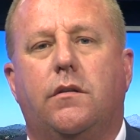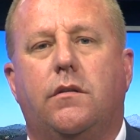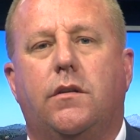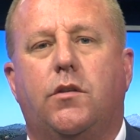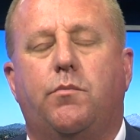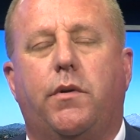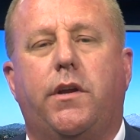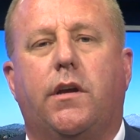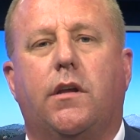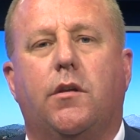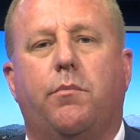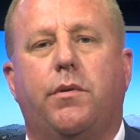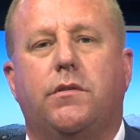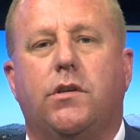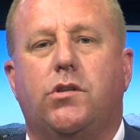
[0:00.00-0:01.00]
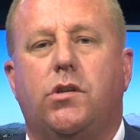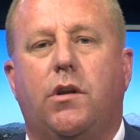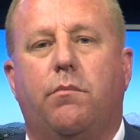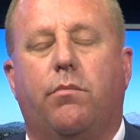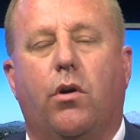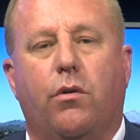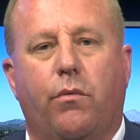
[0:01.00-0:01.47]
this particular position
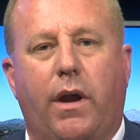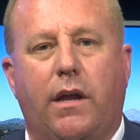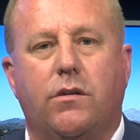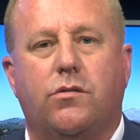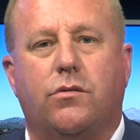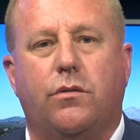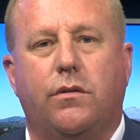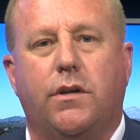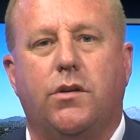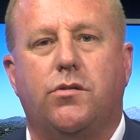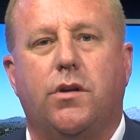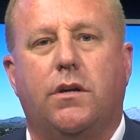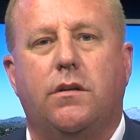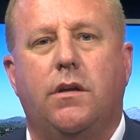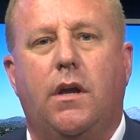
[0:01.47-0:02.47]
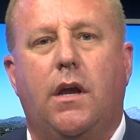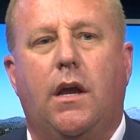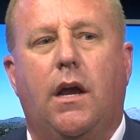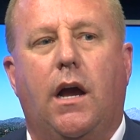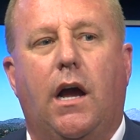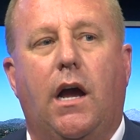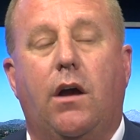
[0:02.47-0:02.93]
in Burnt Ranch School District.
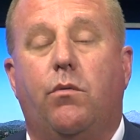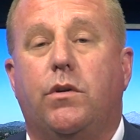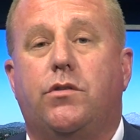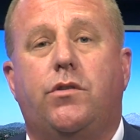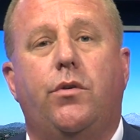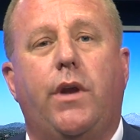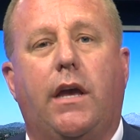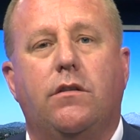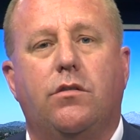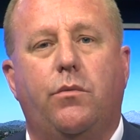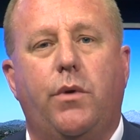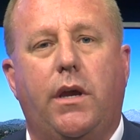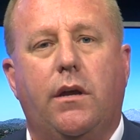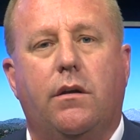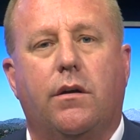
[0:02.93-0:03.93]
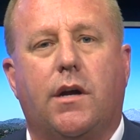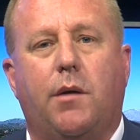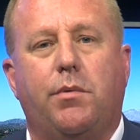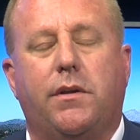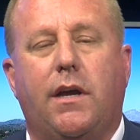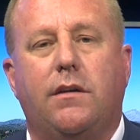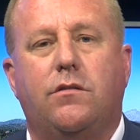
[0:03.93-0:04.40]
It was 2 days a week or a
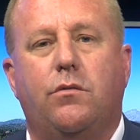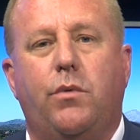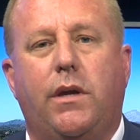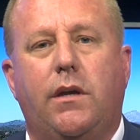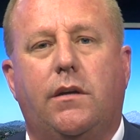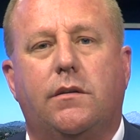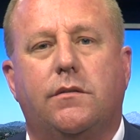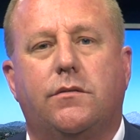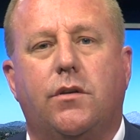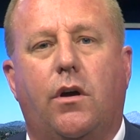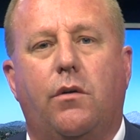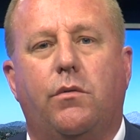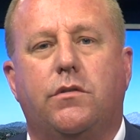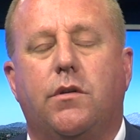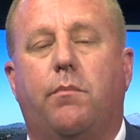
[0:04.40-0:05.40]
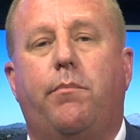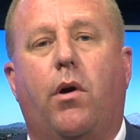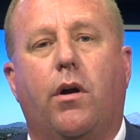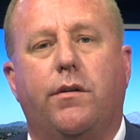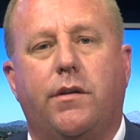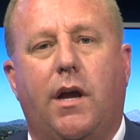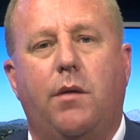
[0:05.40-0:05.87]
couple days a week, so it was a
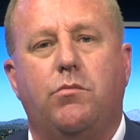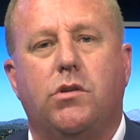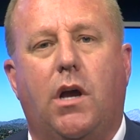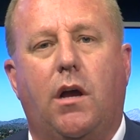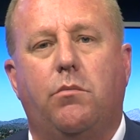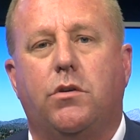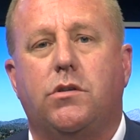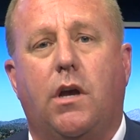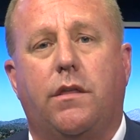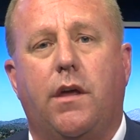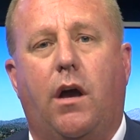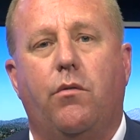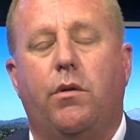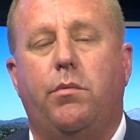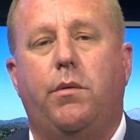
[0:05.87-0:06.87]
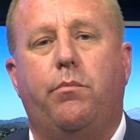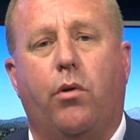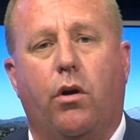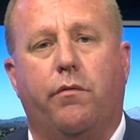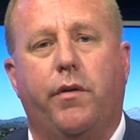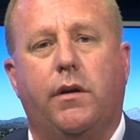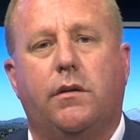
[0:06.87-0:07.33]
part-time job, which I thought would be
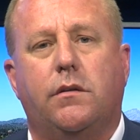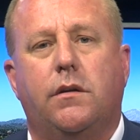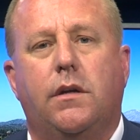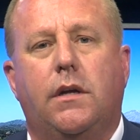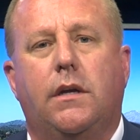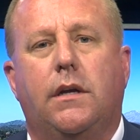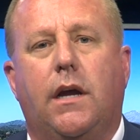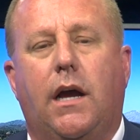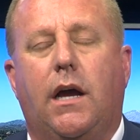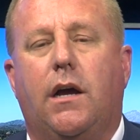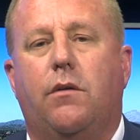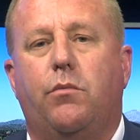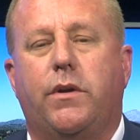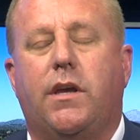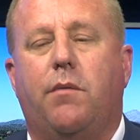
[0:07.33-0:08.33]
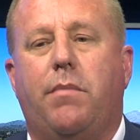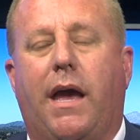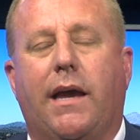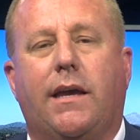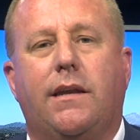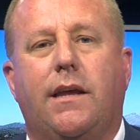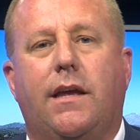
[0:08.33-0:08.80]
perfect. Would get
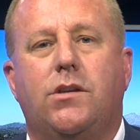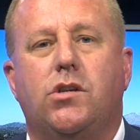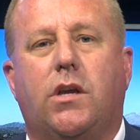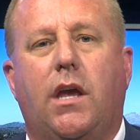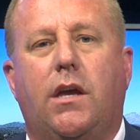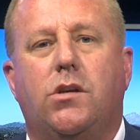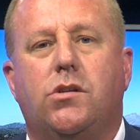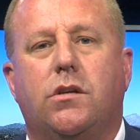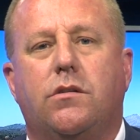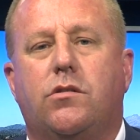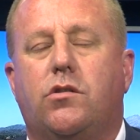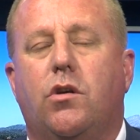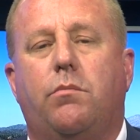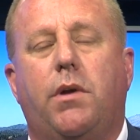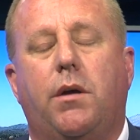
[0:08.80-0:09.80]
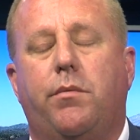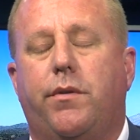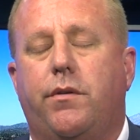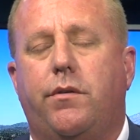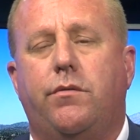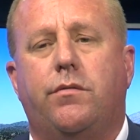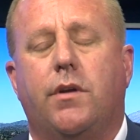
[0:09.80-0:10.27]
back into education, still be able
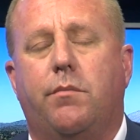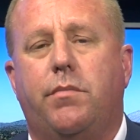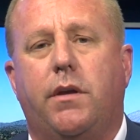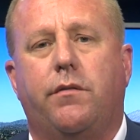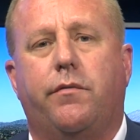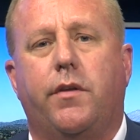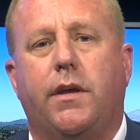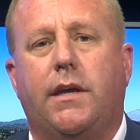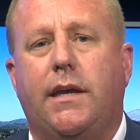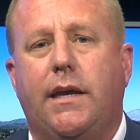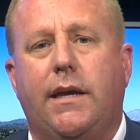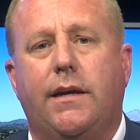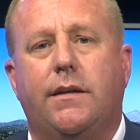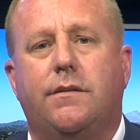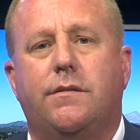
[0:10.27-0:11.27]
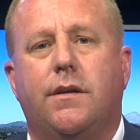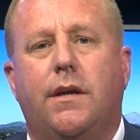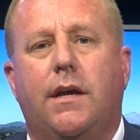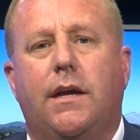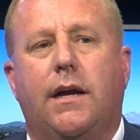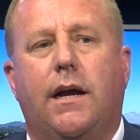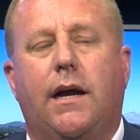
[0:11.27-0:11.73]
to do something for the kids,
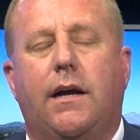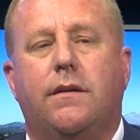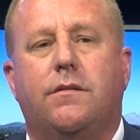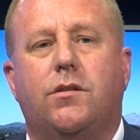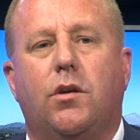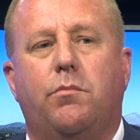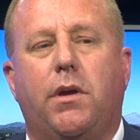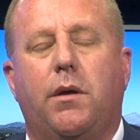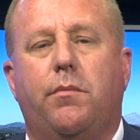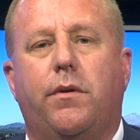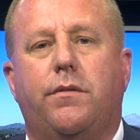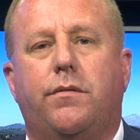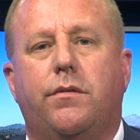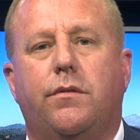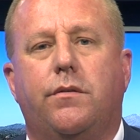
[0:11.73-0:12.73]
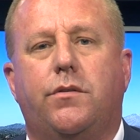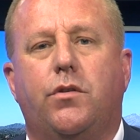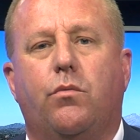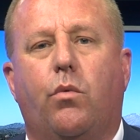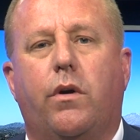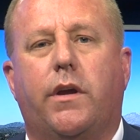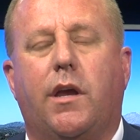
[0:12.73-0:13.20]
still be able
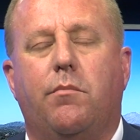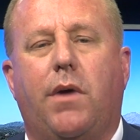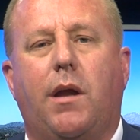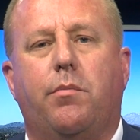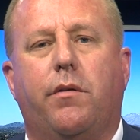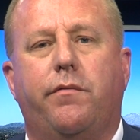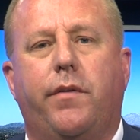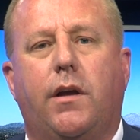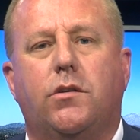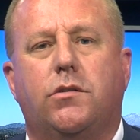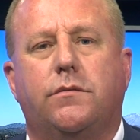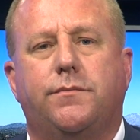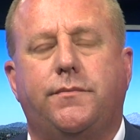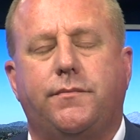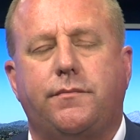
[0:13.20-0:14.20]
to work in my profession.